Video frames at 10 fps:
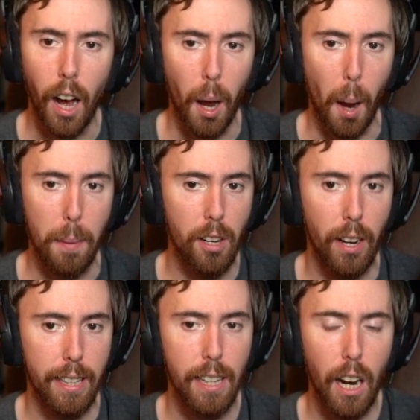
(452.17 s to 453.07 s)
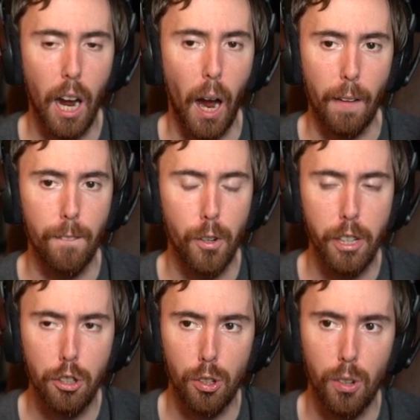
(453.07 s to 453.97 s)
I mean, like, yeah, I'm
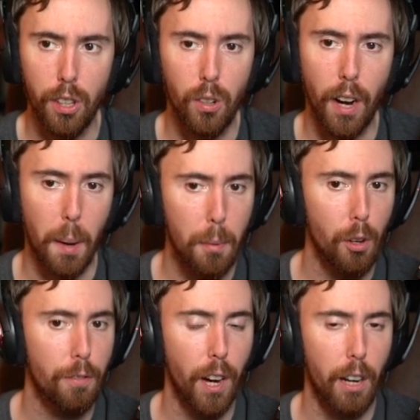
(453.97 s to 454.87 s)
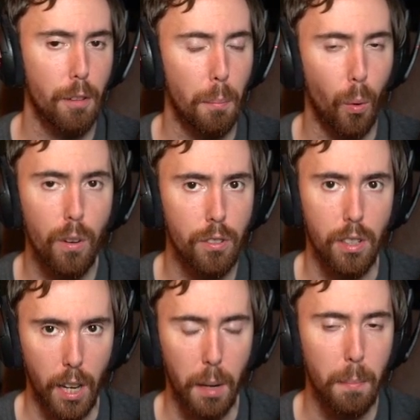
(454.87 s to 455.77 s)
pretty sure that a lot of people filed reports
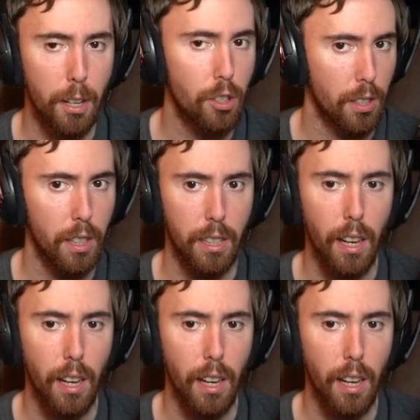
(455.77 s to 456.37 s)
and mentioned it.